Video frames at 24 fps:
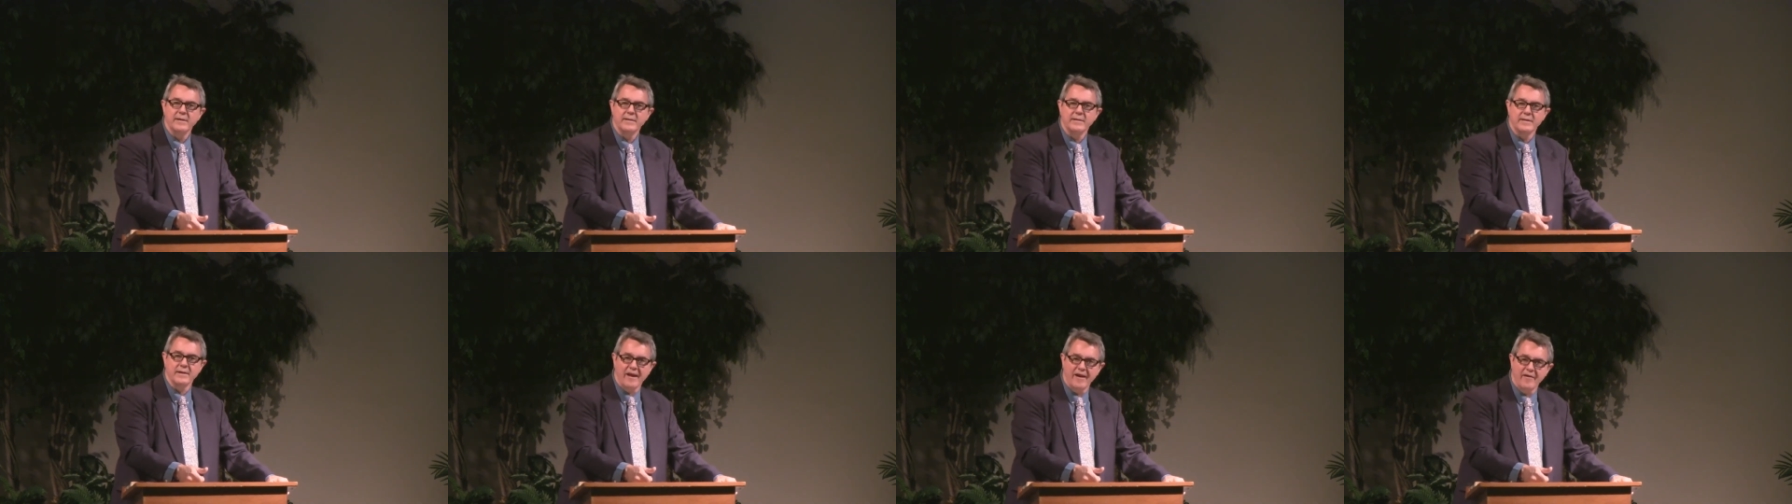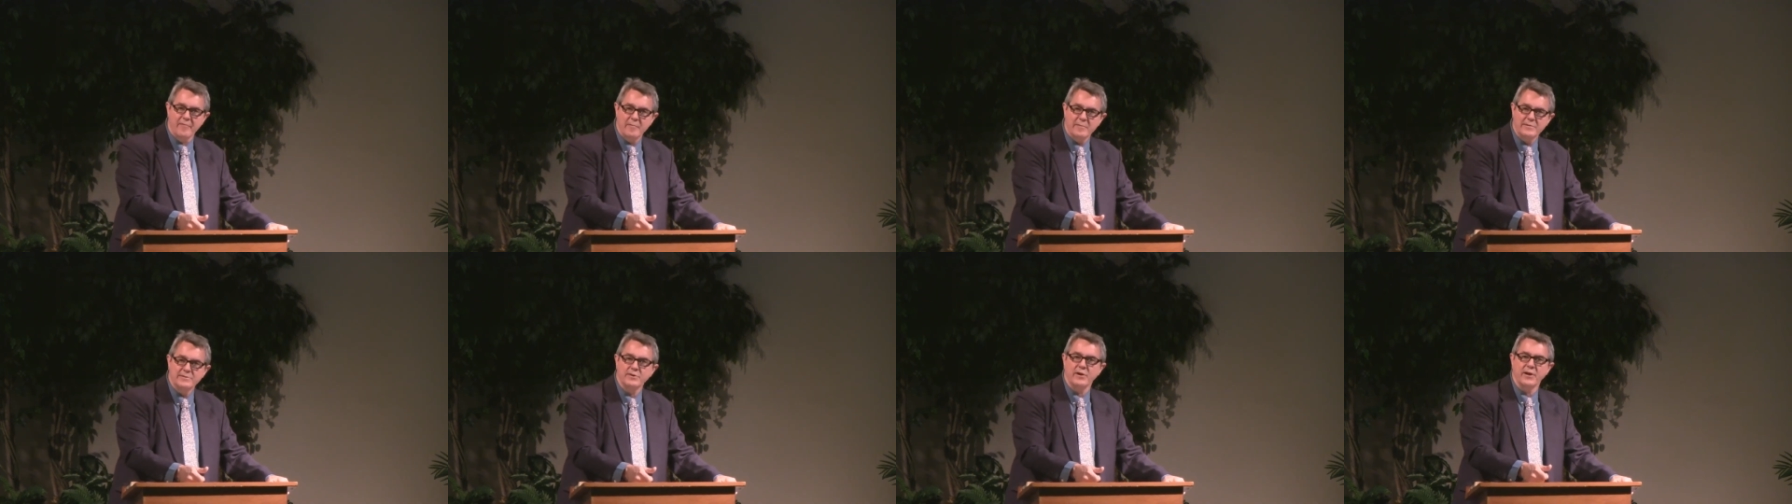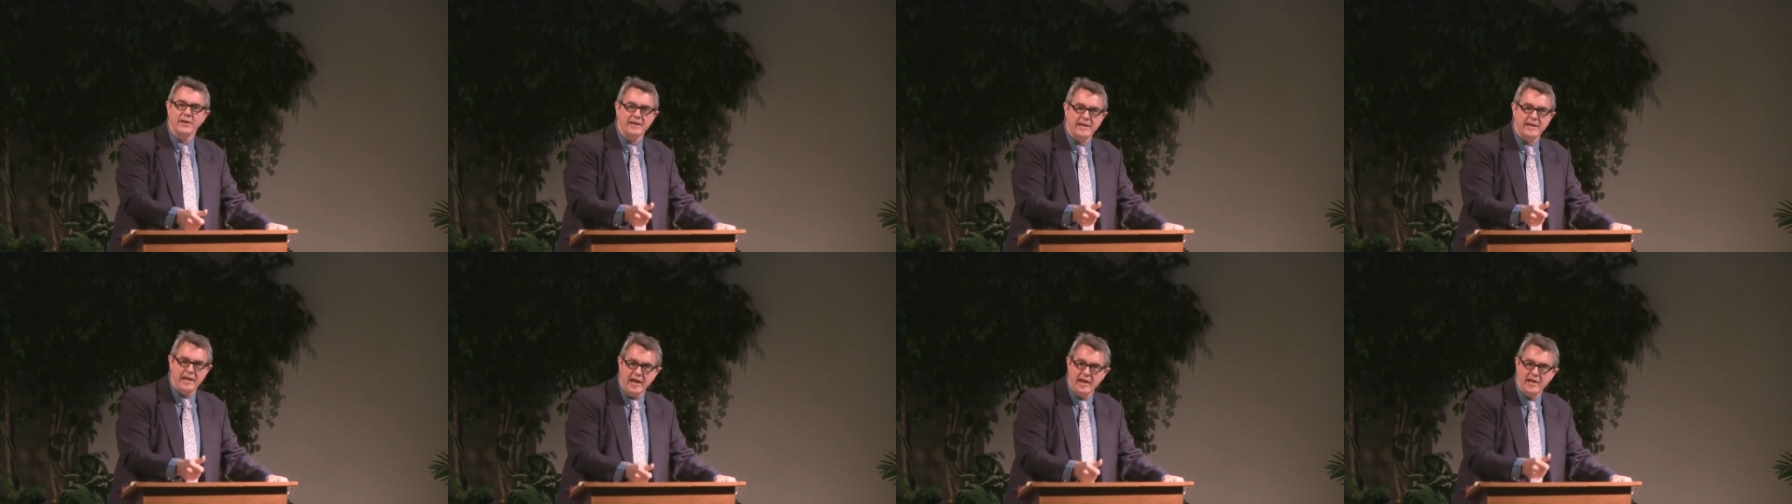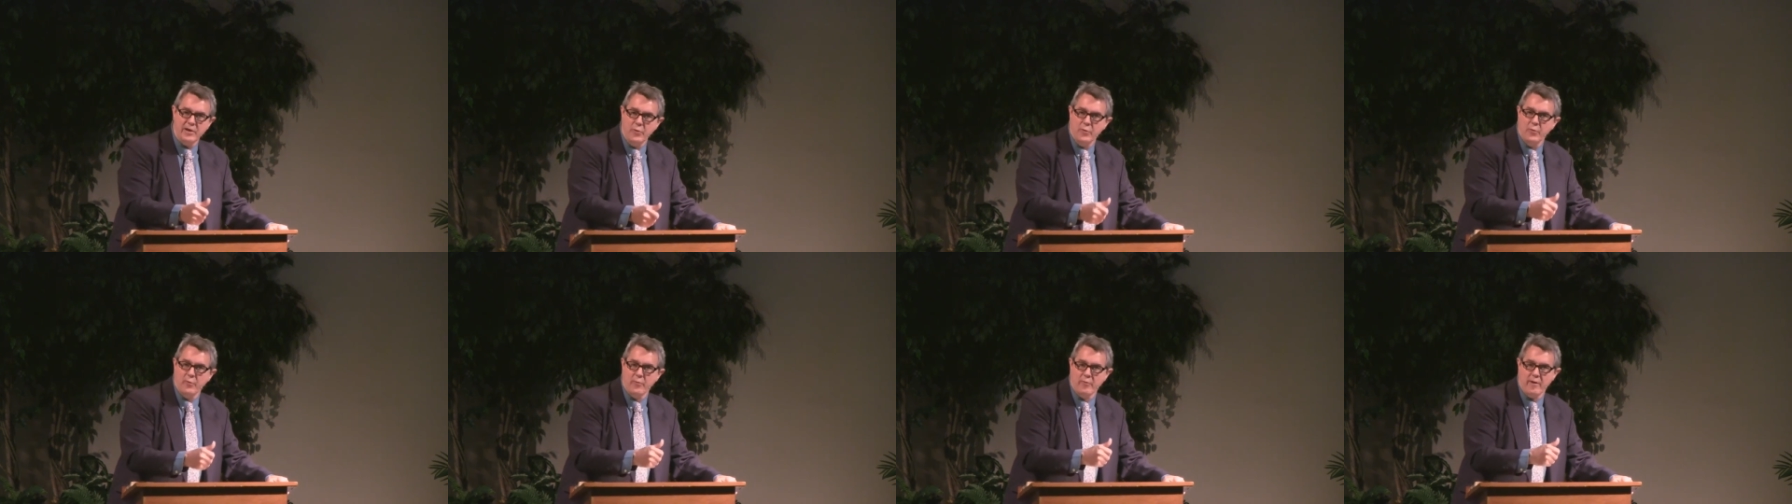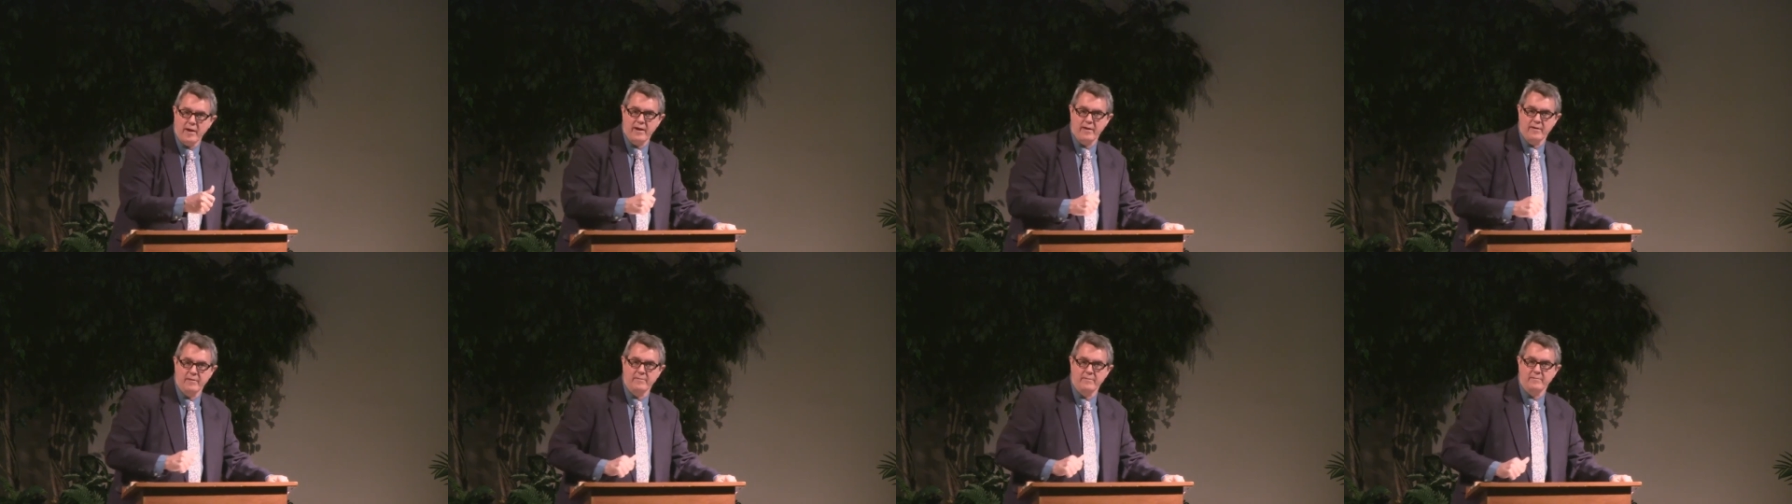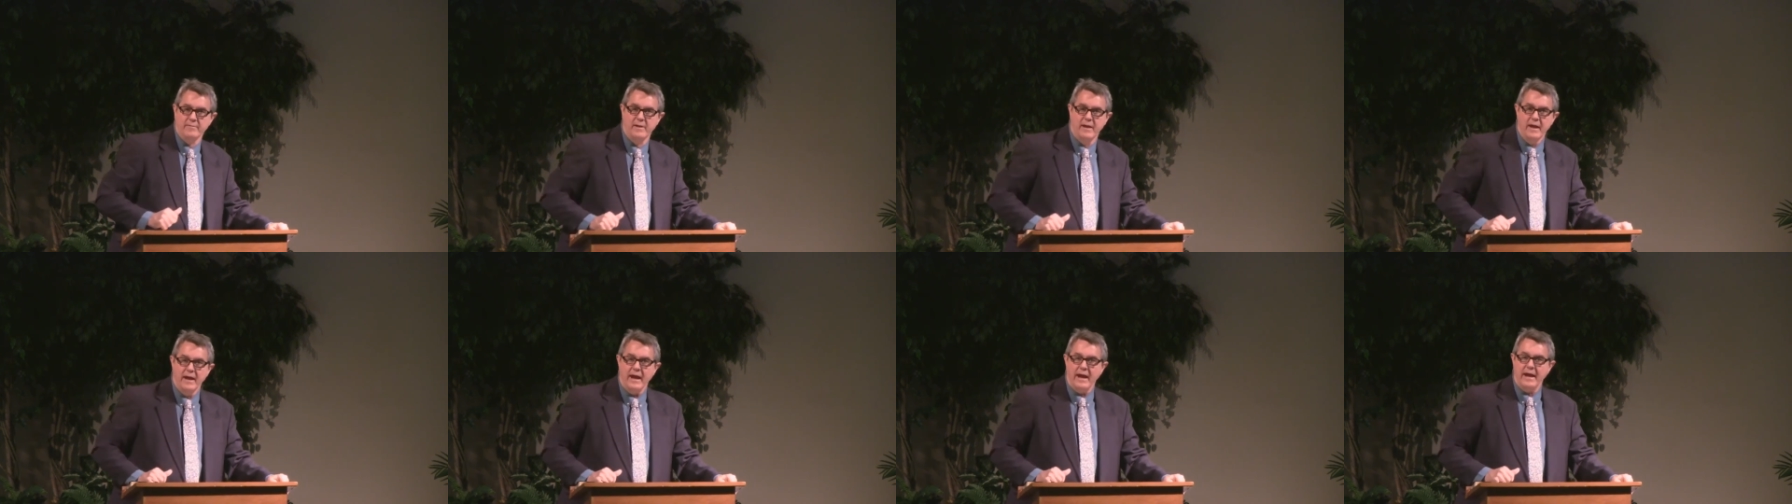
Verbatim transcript: the government's going to kick you around,